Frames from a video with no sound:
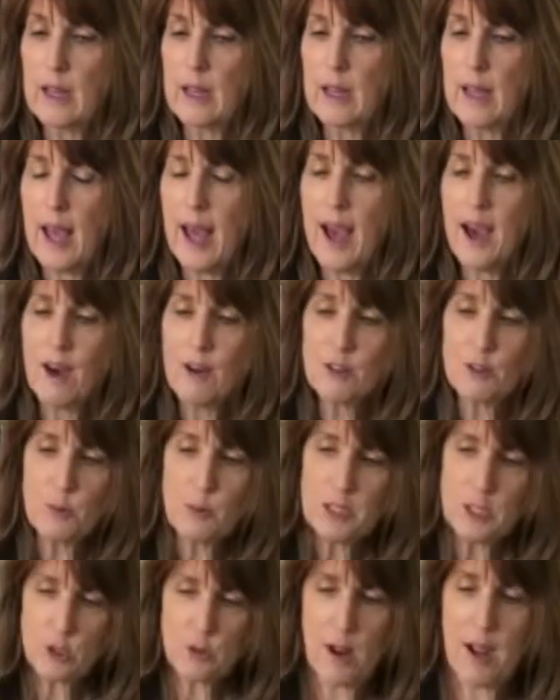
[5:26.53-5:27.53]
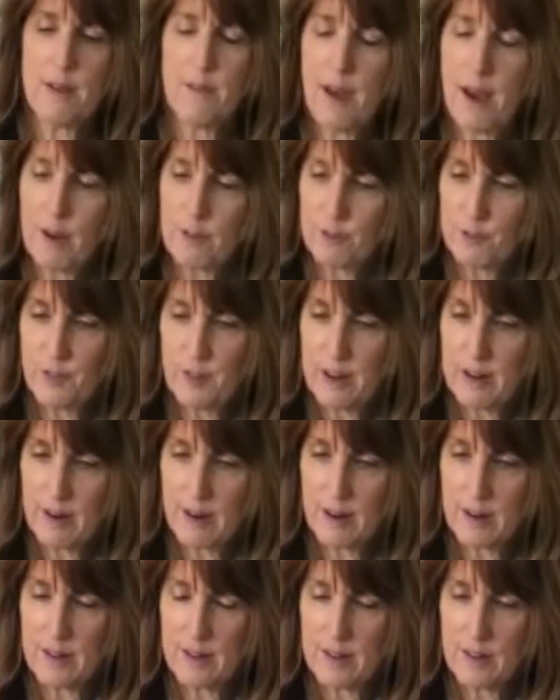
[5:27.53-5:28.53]
How do we drive out
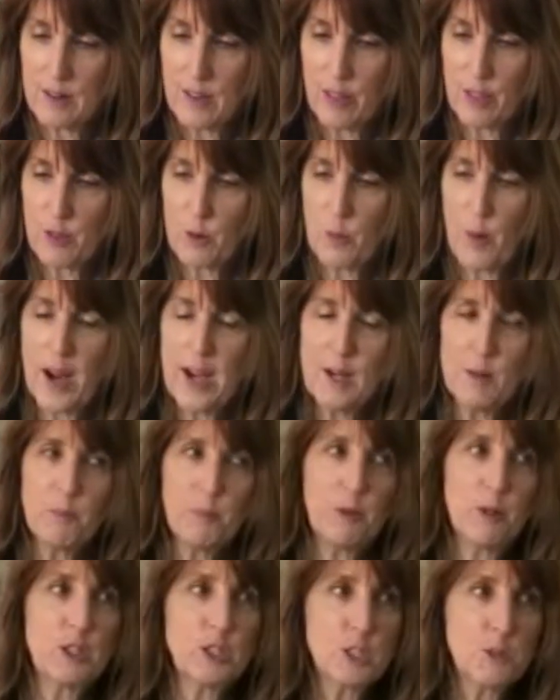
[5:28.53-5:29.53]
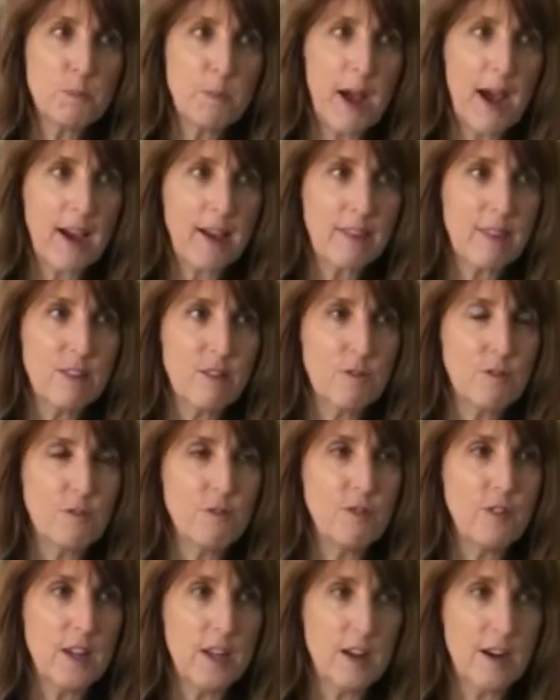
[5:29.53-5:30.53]
fear? the way to push back the
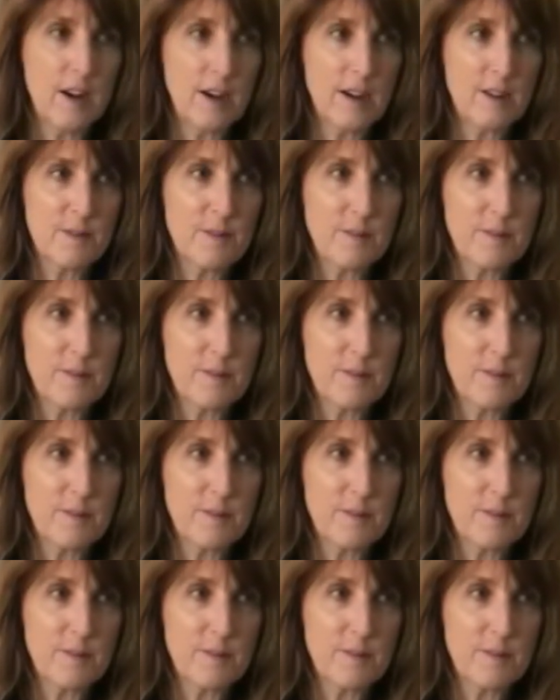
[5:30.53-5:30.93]
fear